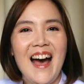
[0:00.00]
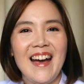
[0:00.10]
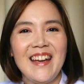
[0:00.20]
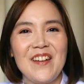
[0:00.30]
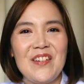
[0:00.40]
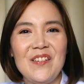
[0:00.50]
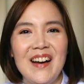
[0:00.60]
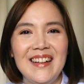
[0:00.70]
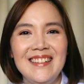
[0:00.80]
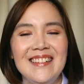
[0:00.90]
Hi
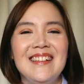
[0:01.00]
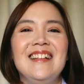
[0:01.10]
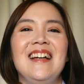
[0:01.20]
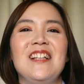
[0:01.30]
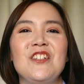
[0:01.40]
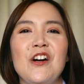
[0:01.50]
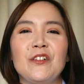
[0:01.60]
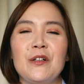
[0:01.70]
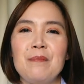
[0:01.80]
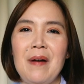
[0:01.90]
everyone, it's
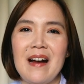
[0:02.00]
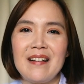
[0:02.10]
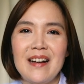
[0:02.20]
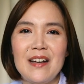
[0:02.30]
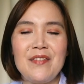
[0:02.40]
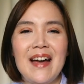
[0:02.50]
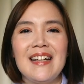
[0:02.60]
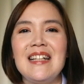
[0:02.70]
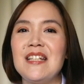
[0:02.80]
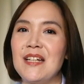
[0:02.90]
Dr. Mara
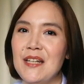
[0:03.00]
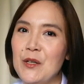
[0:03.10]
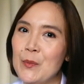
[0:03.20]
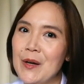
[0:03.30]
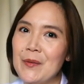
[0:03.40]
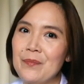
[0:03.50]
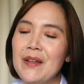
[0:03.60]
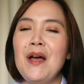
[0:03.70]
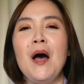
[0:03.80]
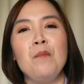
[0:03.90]
Evangelista Huber,
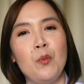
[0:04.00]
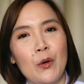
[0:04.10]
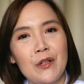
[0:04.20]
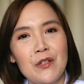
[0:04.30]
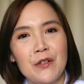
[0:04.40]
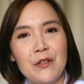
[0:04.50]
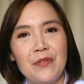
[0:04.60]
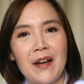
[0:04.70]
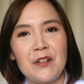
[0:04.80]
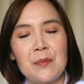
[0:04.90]
a
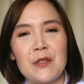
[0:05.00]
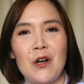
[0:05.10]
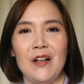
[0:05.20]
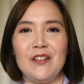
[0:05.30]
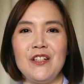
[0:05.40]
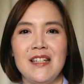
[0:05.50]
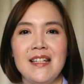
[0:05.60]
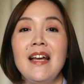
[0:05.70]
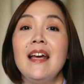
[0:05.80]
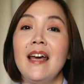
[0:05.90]
board-certified dermatologist,
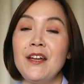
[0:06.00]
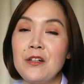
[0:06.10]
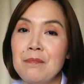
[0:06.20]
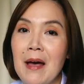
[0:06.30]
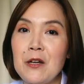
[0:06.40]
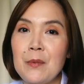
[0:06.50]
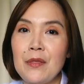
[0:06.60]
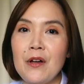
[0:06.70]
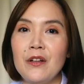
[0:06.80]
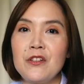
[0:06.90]
a
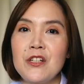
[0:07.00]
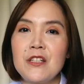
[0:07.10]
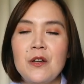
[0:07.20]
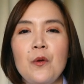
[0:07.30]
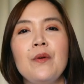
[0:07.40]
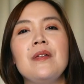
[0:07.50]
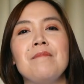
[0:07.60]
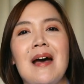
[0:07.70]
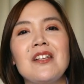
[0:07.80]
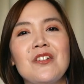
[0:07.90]
dermatopathologist with a
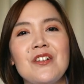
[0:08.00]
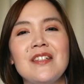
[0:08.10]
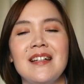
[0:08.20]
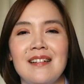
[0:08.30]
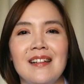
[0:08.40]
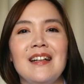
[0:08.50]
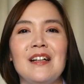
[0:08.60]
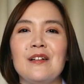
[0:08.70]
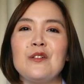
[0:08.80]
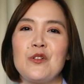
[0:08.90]
master's in
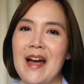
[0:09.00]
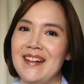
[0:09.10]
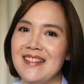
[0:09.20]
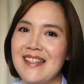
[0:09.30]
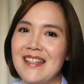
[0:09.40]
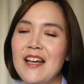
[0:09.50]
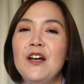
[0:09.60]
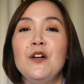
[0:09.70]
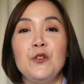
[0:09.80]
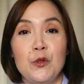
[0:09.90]
clinical trials.
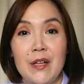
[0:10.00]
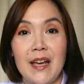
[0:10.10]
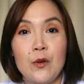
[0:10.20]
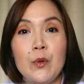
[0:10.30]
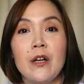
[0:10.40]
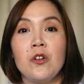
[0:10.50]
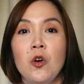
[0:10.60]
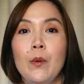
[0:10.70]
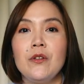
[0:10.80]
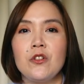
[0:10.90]
Today we are
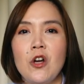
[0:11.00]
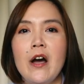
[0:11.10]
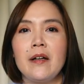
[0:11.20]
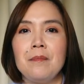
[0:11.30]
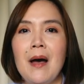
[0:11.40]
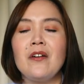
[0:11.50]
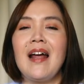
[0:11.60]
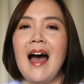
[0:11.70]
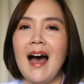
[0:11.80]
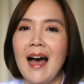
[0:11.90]
going to talk about
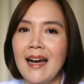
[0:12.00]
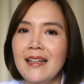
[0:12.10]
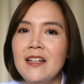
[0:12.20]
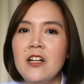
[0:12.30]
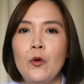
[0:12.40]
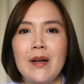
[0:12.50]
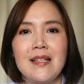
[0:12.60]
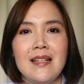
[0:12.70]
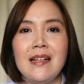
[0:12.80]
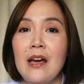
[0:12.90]
a highly
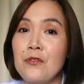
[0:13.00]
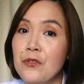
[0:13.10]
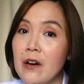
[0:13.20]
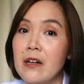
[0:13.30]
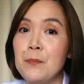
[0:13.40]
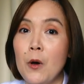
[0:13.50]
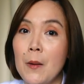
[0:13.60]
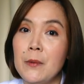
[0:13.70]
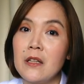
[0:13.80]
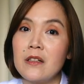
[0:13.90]
requested and very
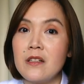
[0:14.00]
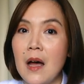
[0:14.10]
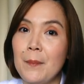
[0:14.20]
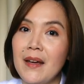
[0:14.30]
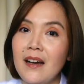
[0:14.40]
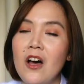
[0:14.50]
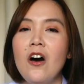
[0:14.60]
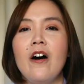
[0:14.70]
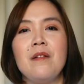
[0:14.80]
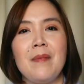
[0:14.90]
popular topic
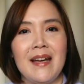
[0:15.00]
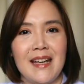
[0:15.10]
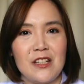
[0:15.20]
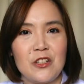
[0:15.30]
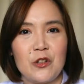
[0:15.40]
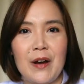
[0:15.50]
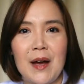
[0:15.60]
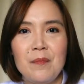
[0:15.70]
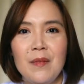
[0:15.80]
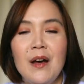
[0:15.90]
on my
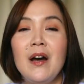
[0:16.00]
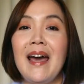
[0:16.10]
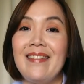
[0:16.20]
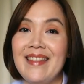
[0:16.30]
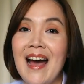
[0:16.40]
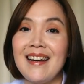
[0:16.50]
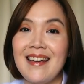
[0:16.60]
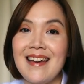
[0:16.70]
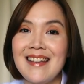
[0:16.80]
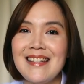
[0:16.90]
Instagram, and that
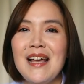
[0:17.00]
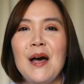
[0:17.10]
is